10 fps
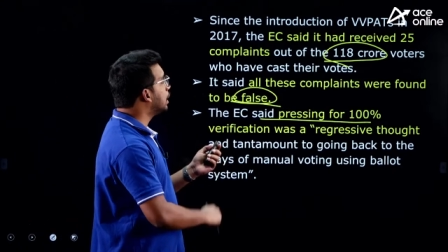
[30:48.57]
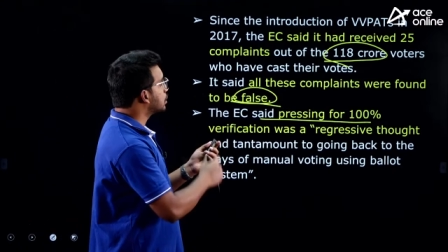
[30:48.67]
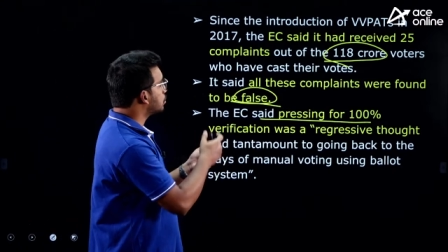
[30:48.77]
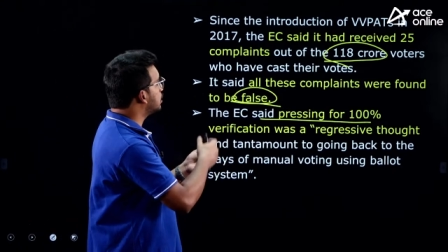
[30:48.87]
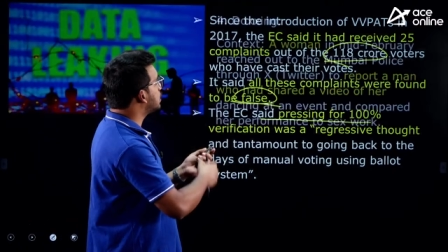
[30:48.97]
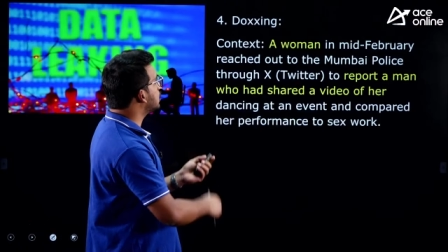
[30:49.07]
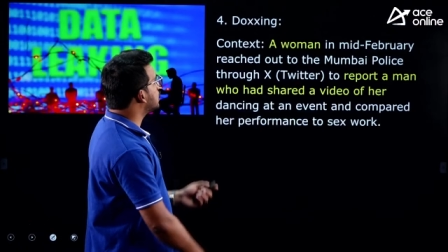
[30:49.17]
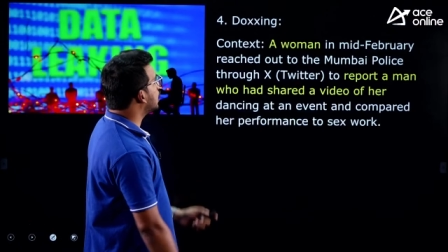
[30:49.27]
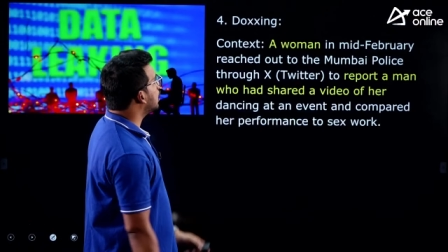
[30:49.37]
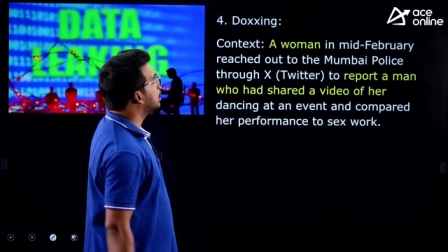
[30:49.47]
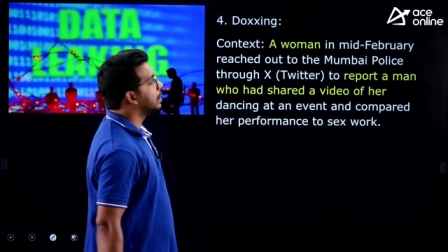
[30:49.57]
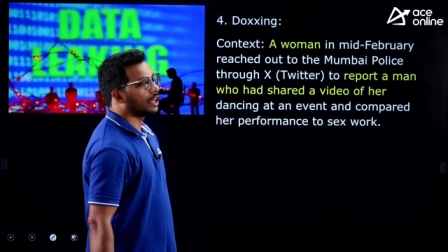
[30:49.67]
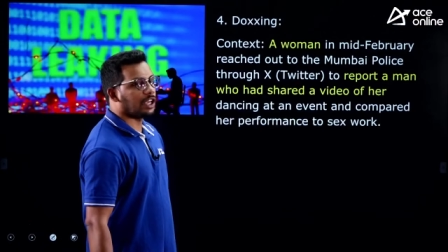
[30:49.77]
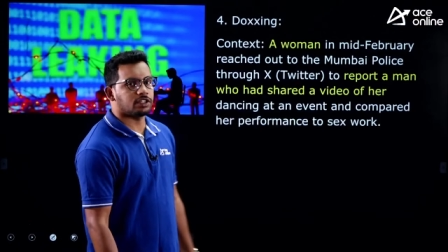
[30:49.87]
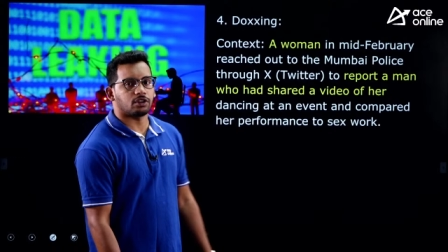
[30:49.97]
So, this is the
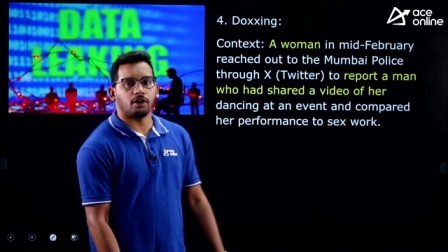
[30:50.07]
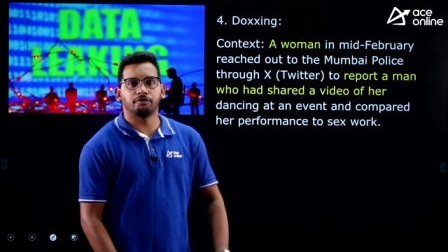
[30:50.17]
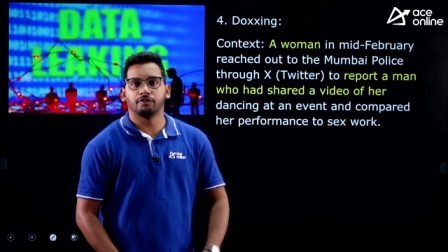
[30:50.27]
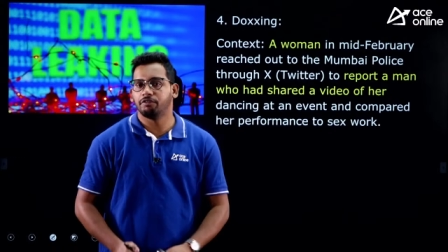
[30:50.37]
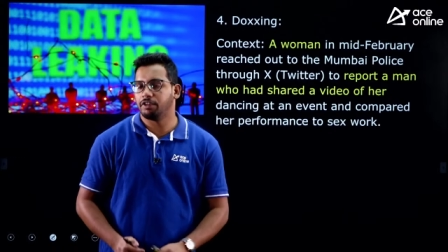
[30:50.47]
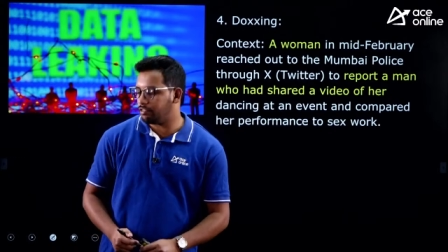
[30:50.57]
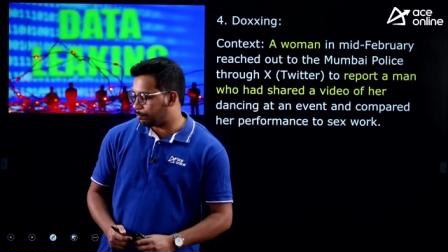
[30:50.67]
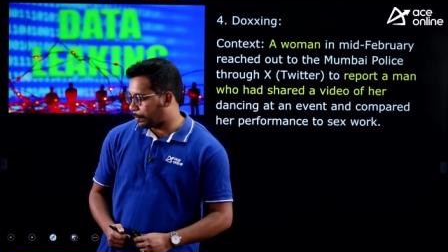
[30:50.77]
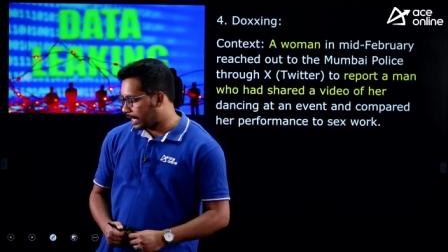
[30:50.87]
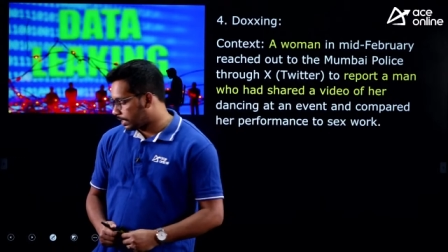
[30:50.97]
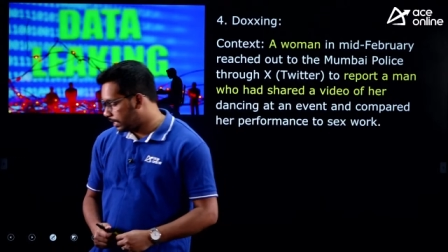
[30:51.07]
case of VVPAT